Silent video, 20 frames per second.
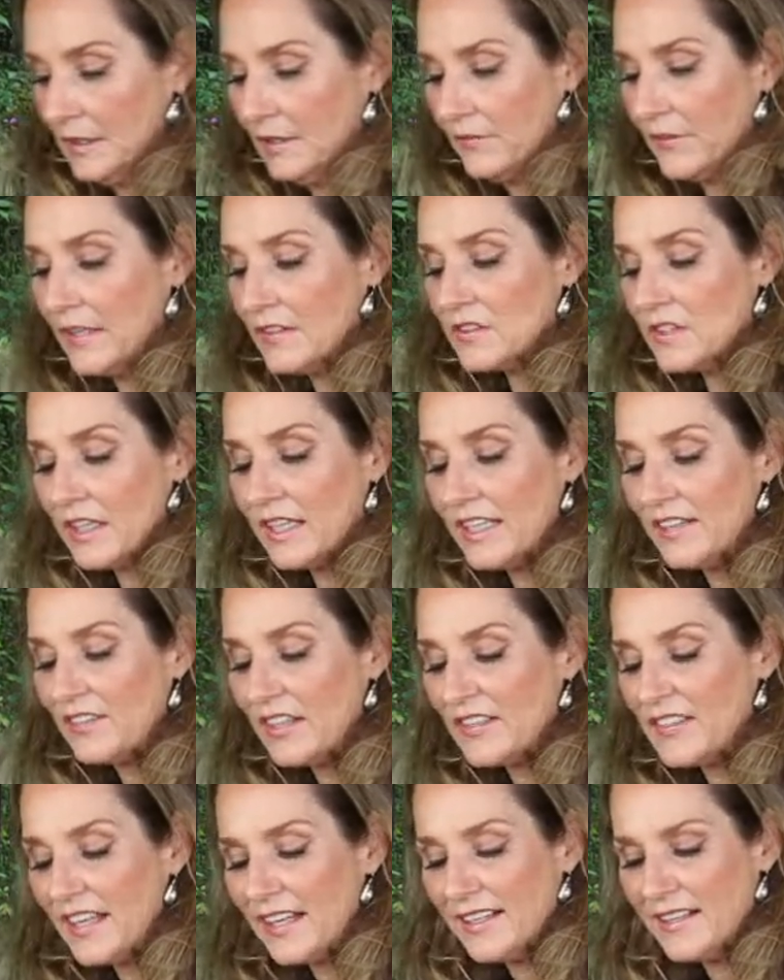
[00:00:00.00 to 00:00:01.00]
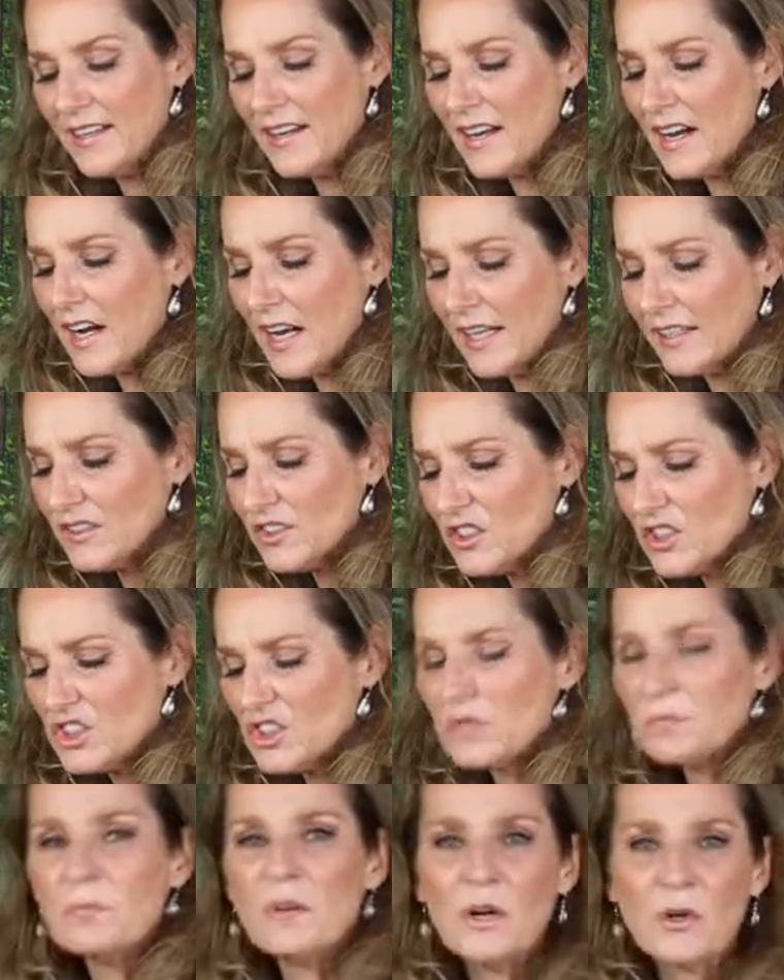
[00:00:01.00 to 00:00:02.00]
That's gonna give it that nice
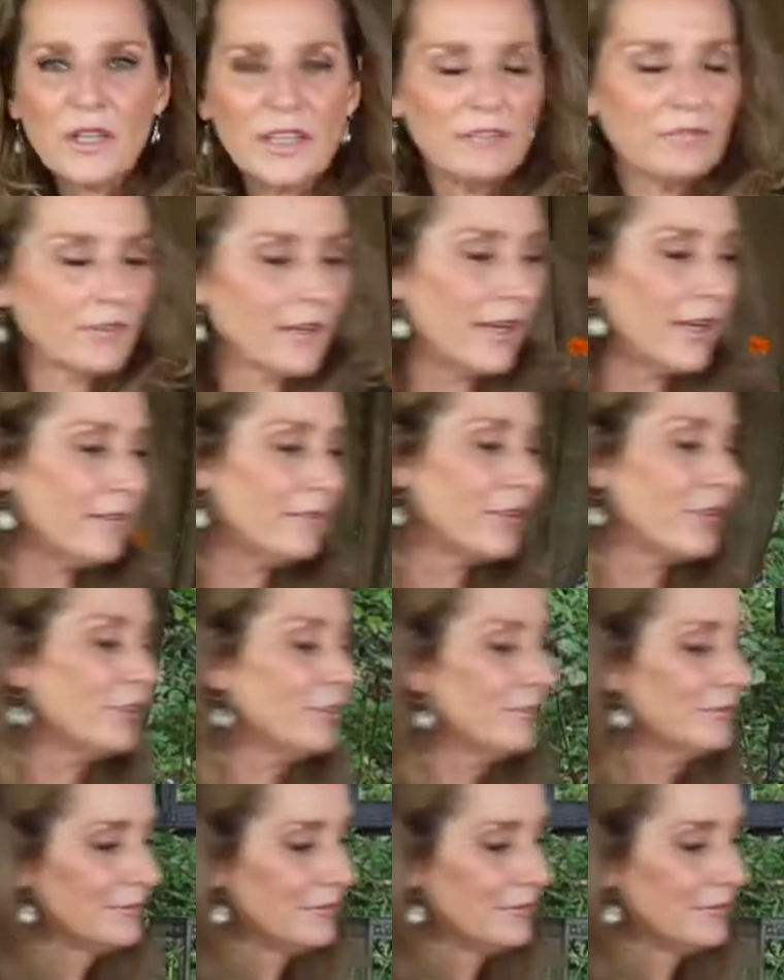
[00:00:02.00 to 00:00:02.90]
smoky flavor.